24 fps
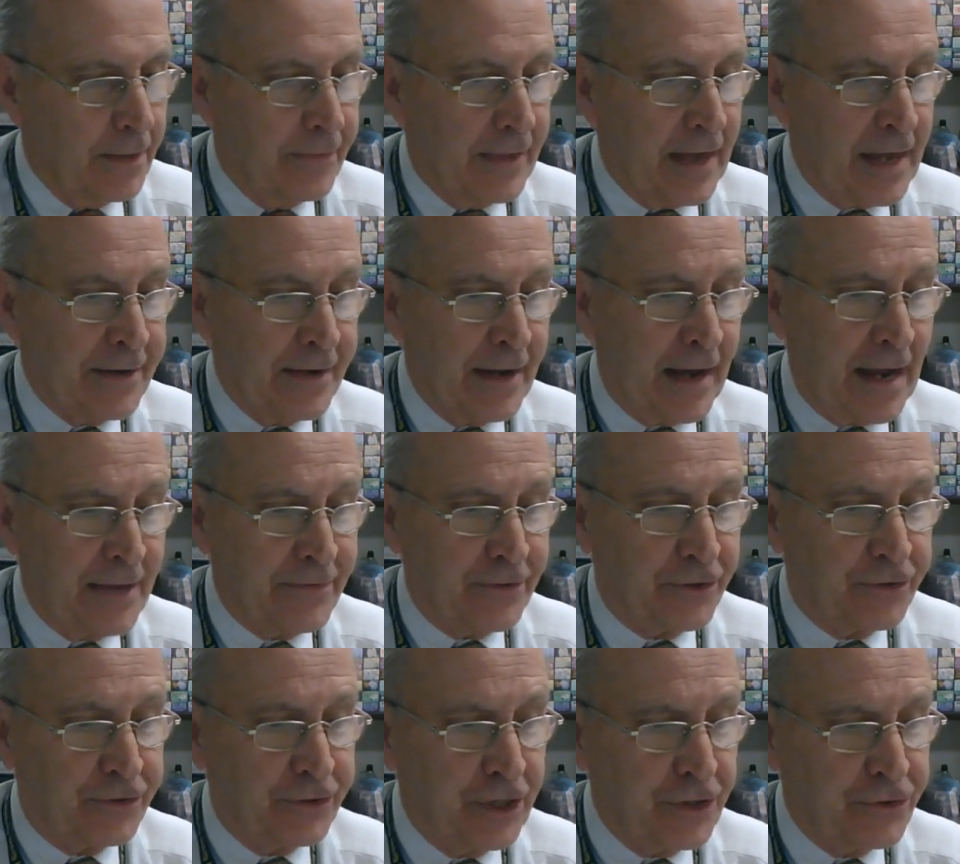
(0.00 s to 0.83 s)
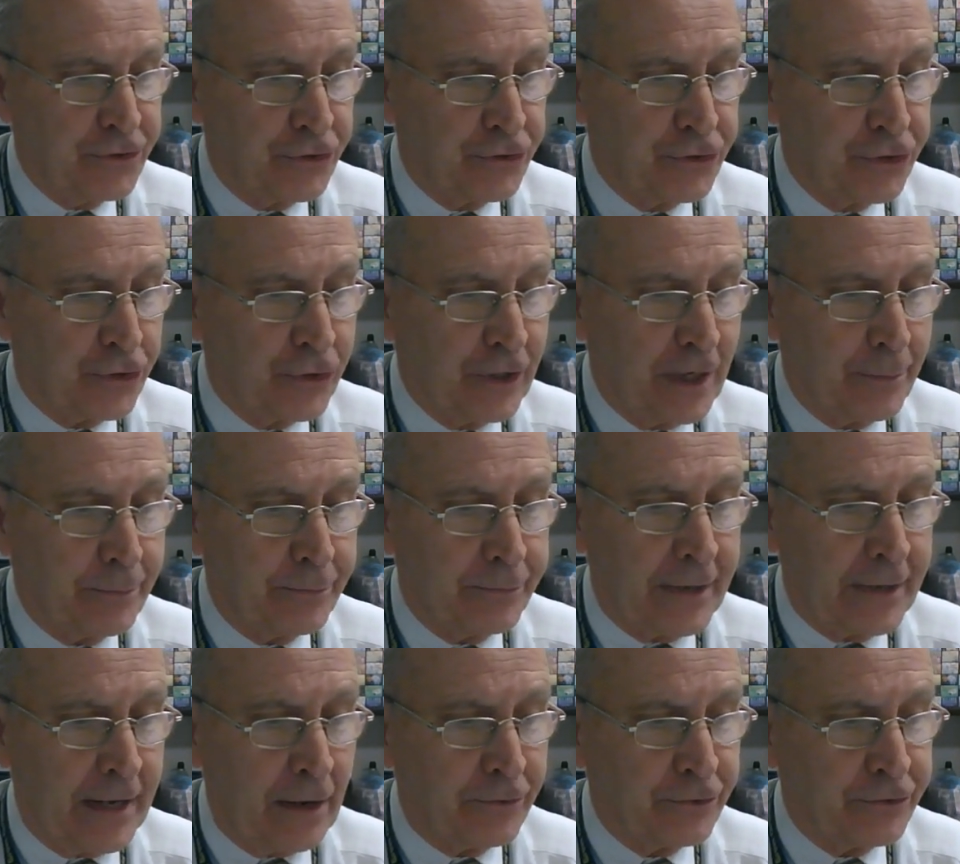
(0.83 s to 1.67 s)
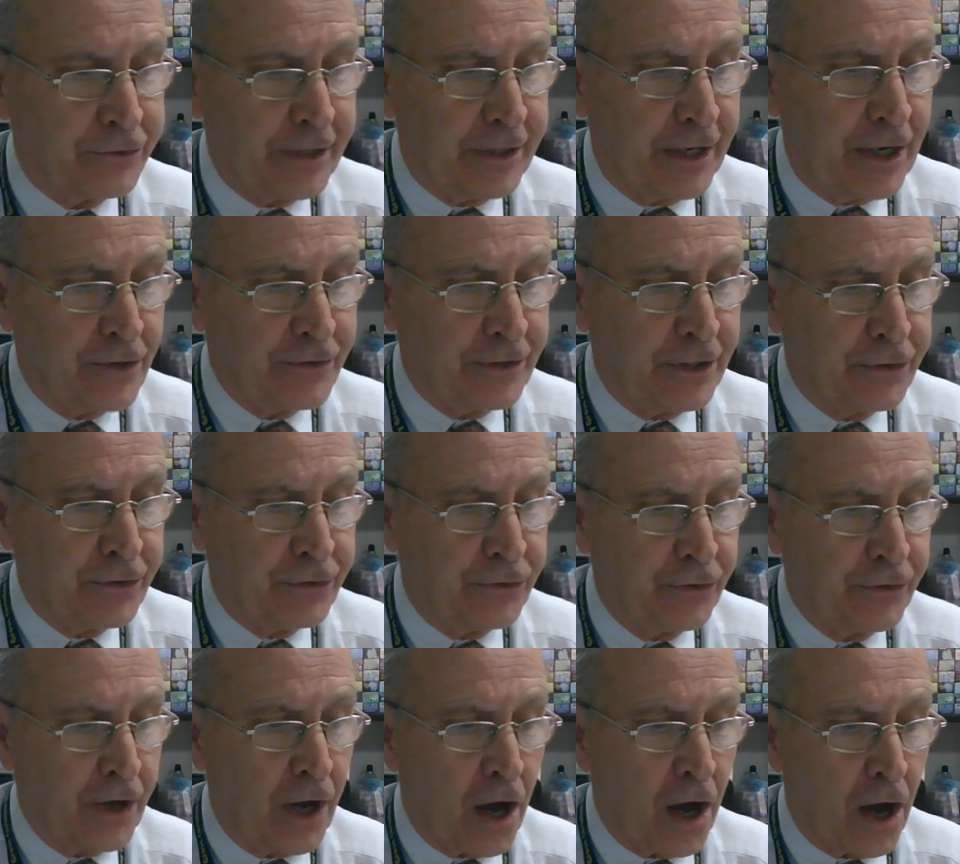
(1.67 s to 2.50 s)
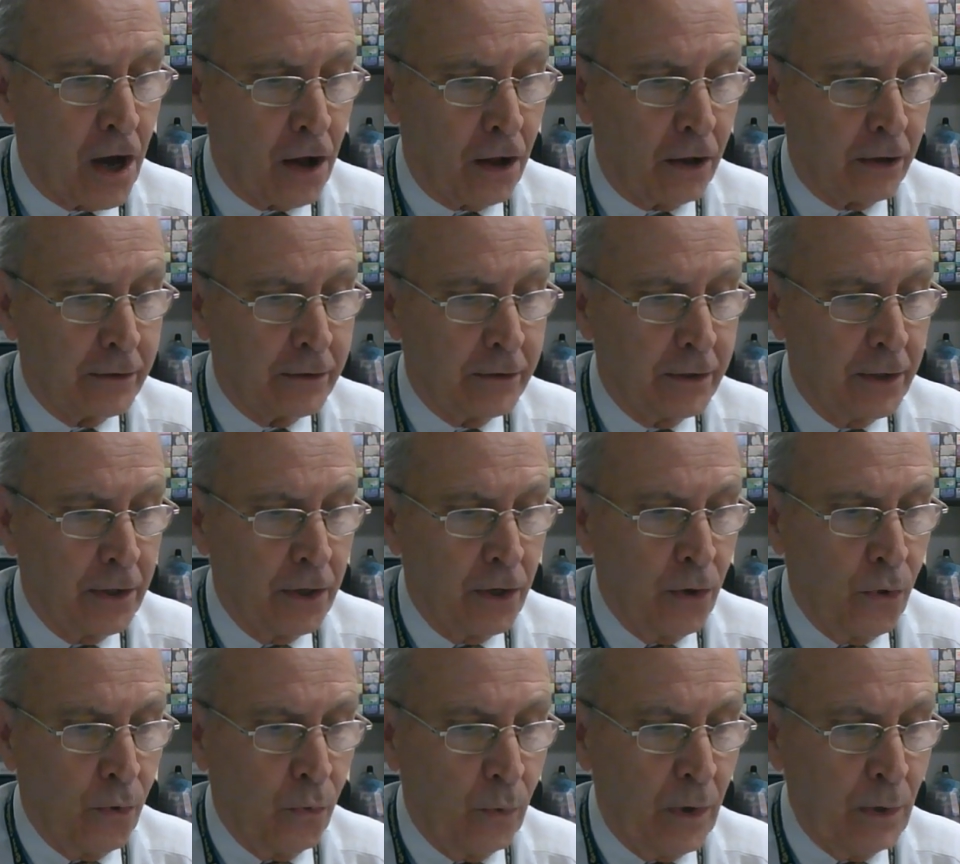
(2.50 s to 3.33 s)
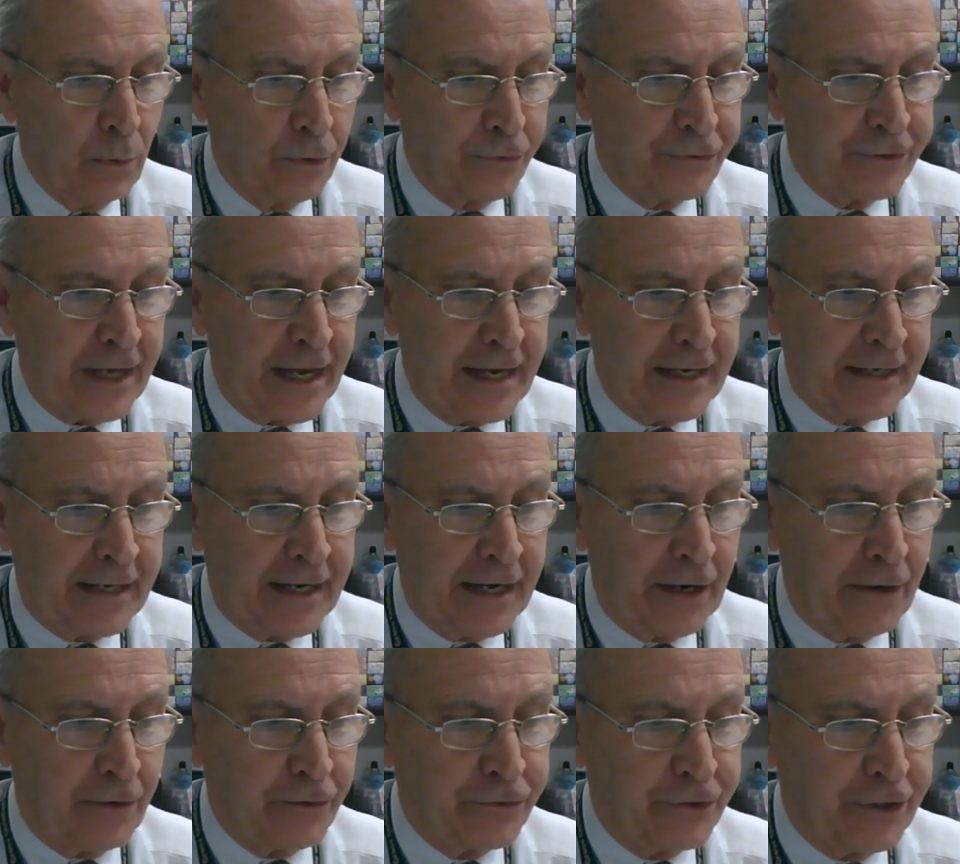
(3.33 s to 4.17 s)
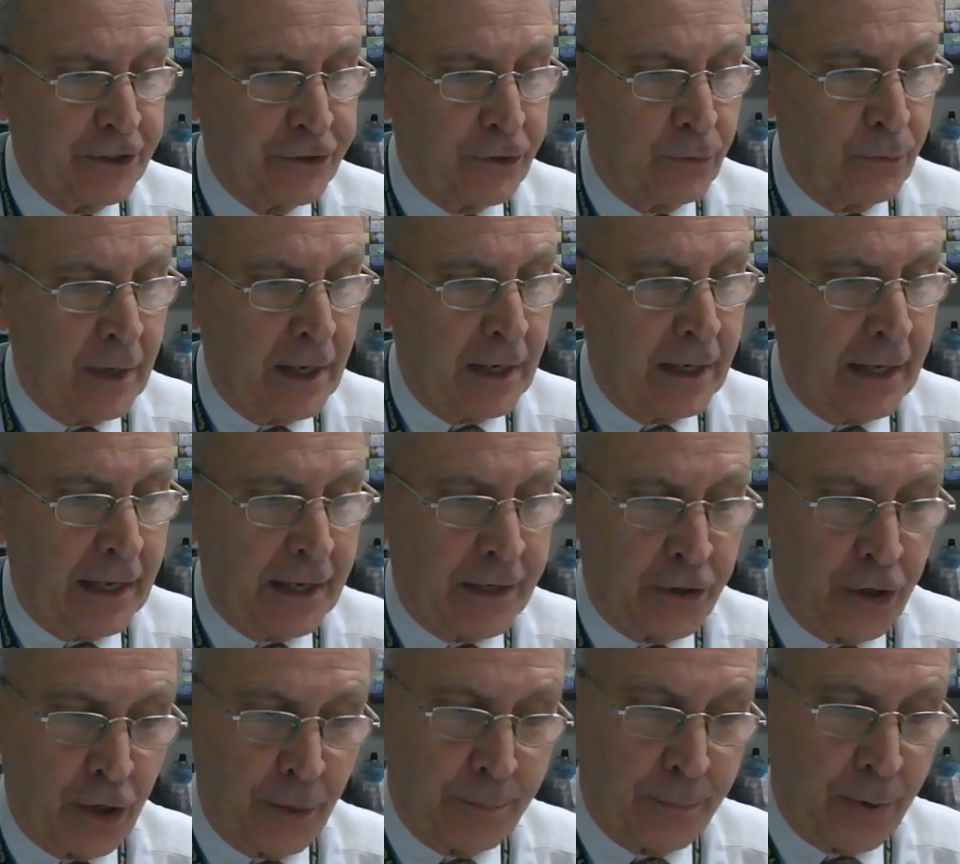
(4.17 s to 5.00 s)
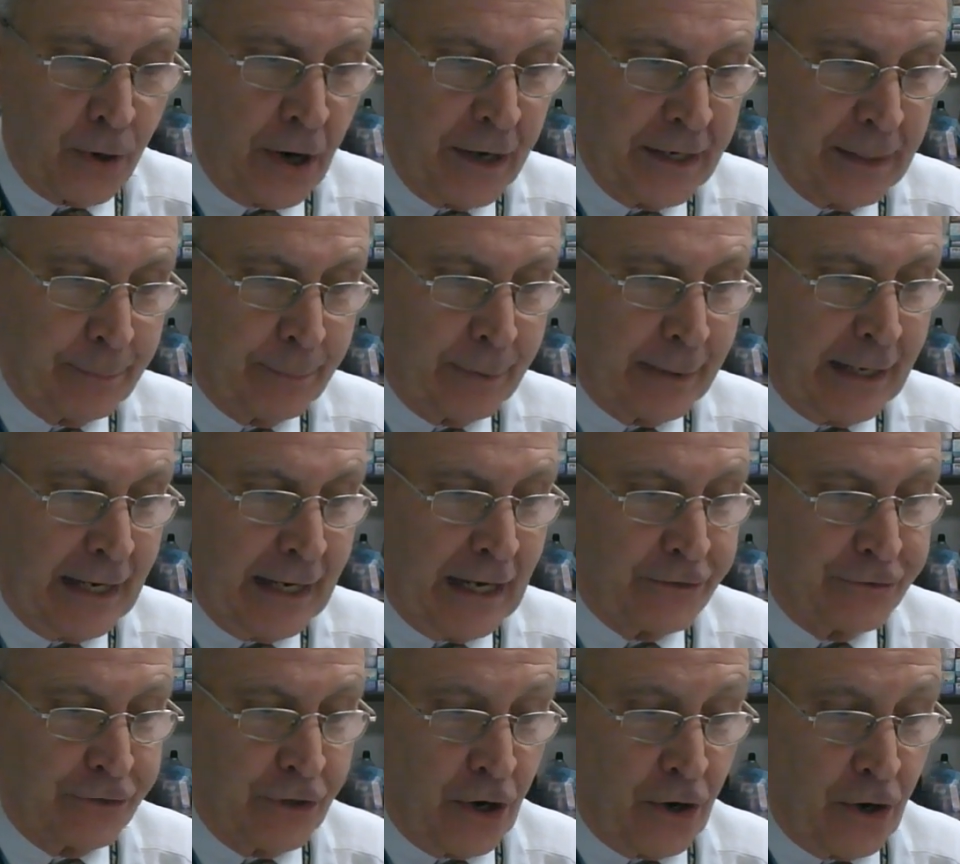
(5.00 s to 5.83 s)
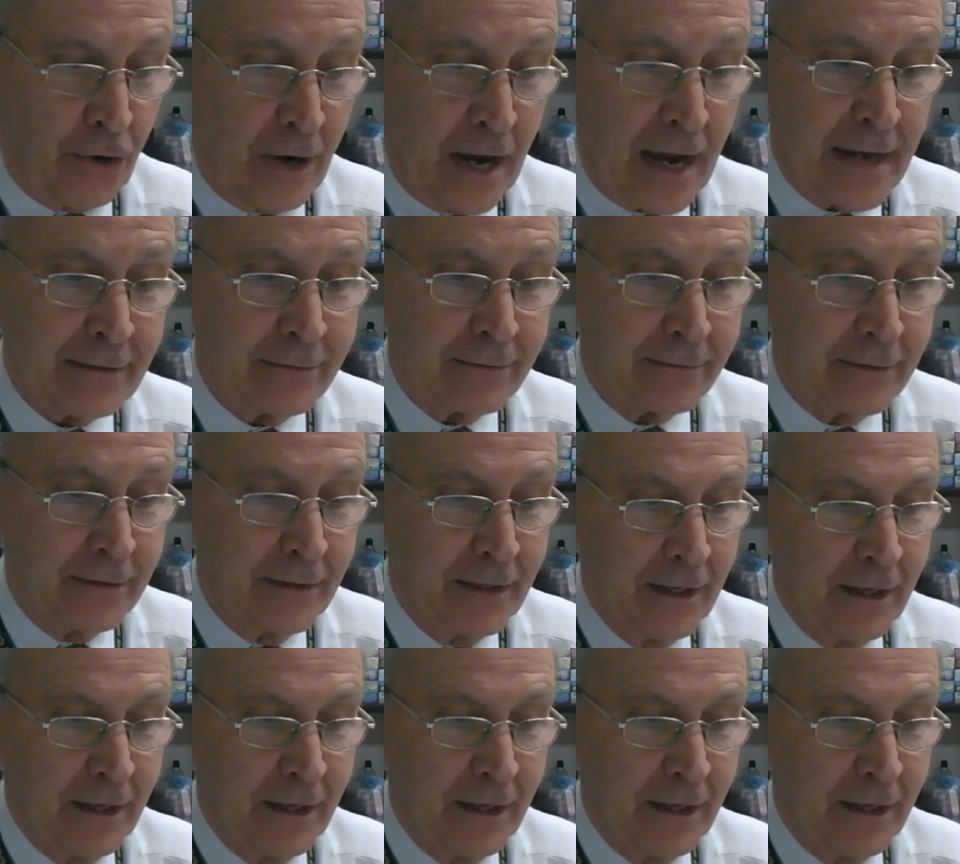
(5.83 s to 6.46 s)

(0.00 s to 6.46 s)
That night the sisters crept downstairs into the hall. We will take care of Cinderella and her party plans, all right.